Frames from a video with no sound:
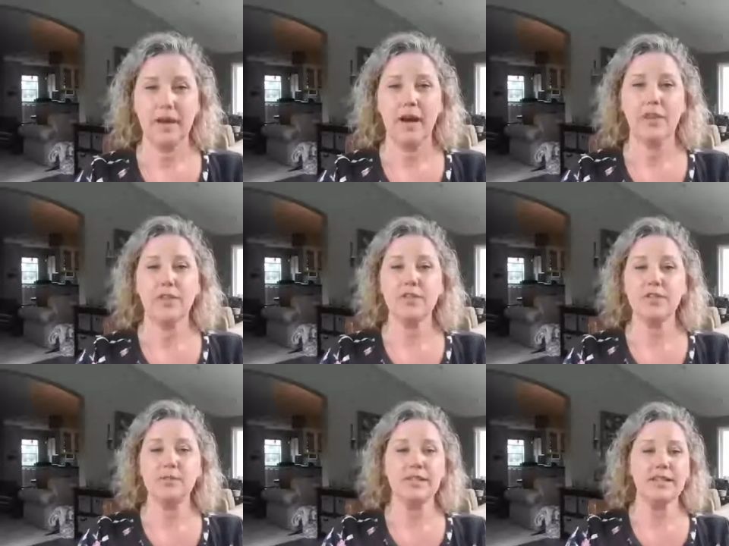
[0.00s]
There are
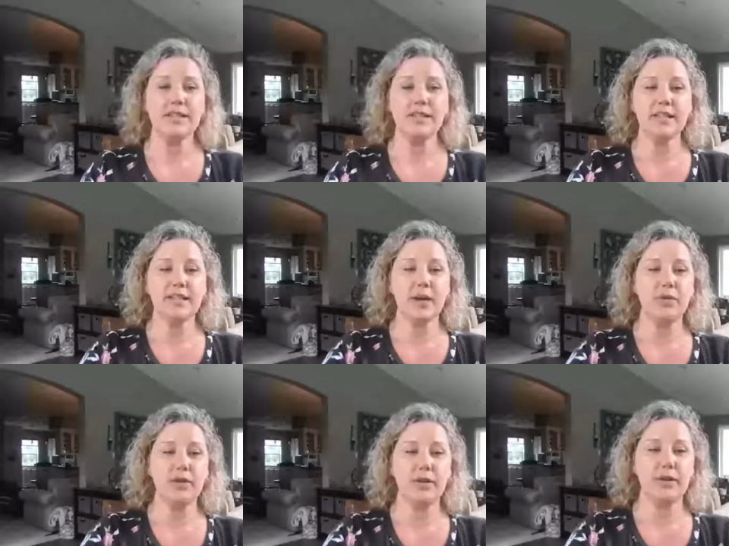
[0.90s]
some statistics out
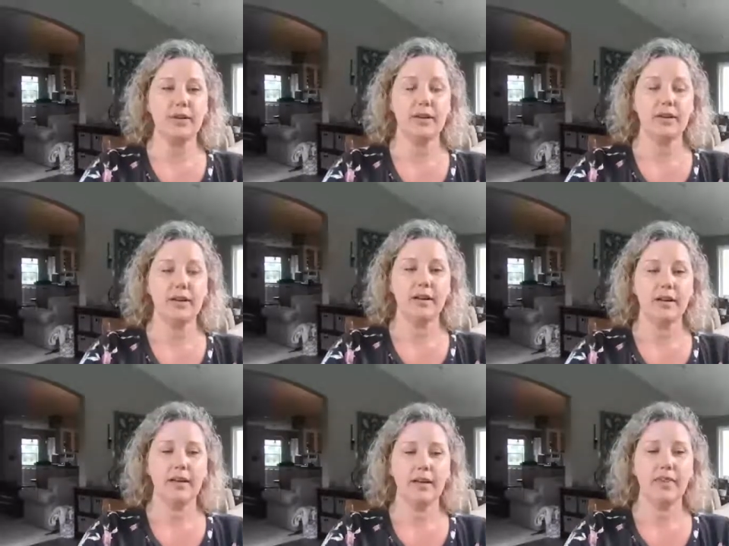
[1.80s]
there
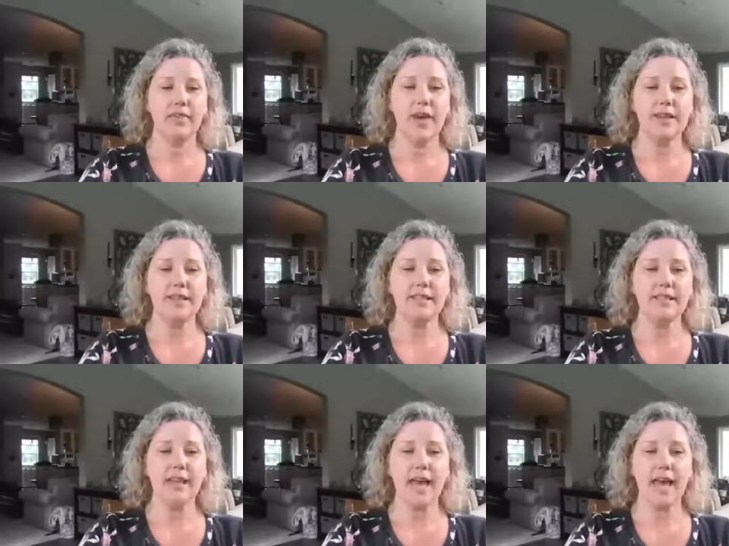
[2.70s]
that
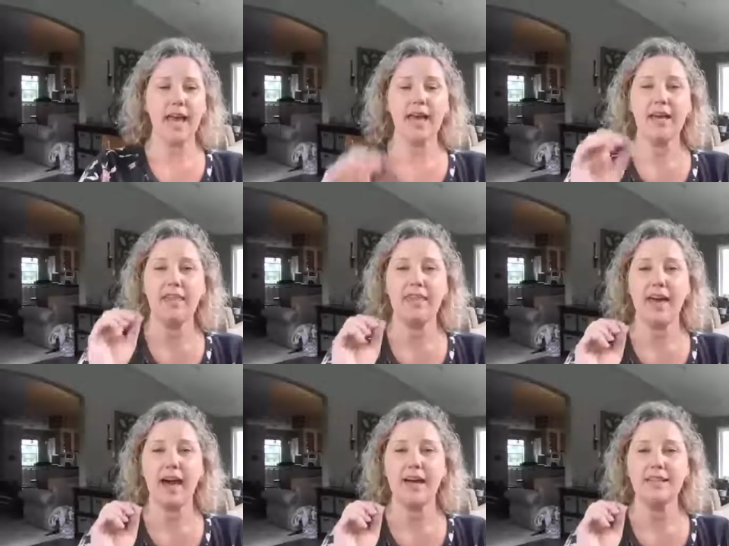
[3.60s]
say
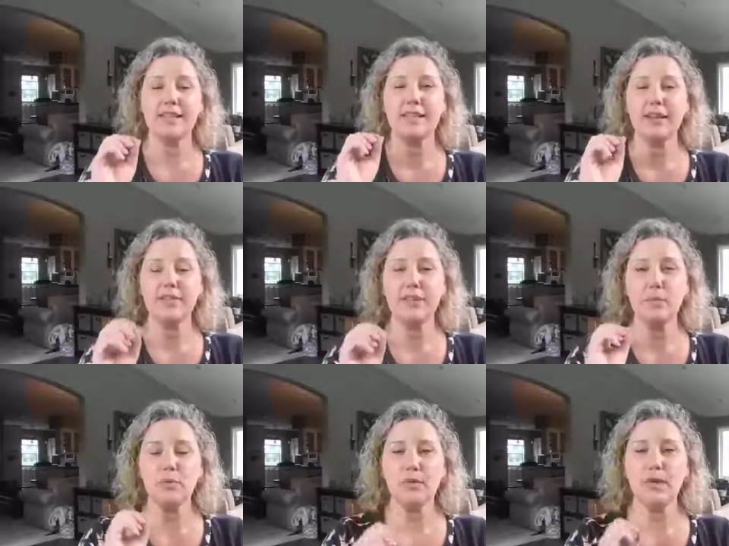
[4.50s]
that
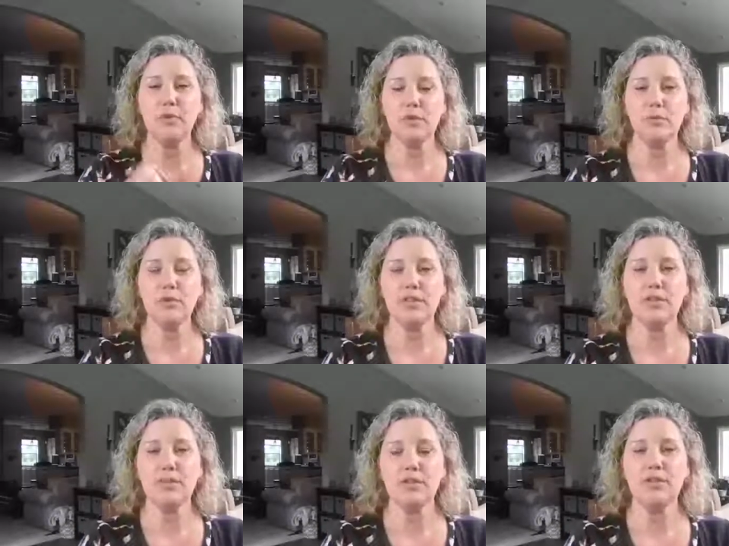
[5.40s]
70% of your immune
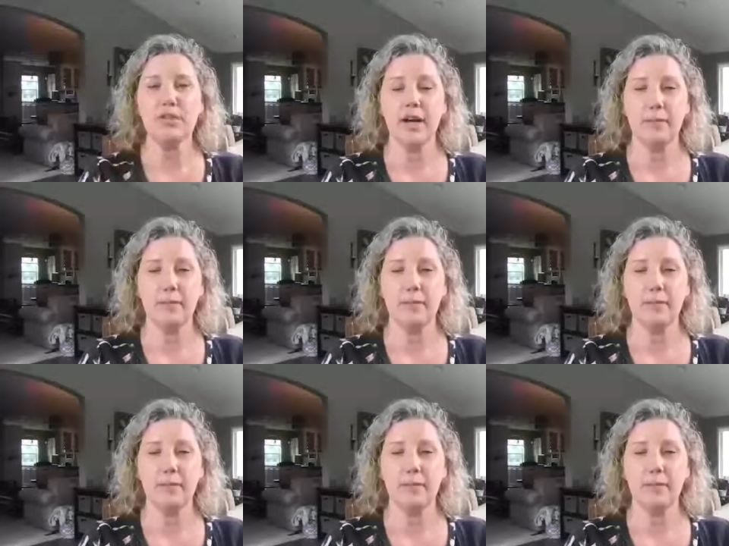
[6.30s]
system is in your gut.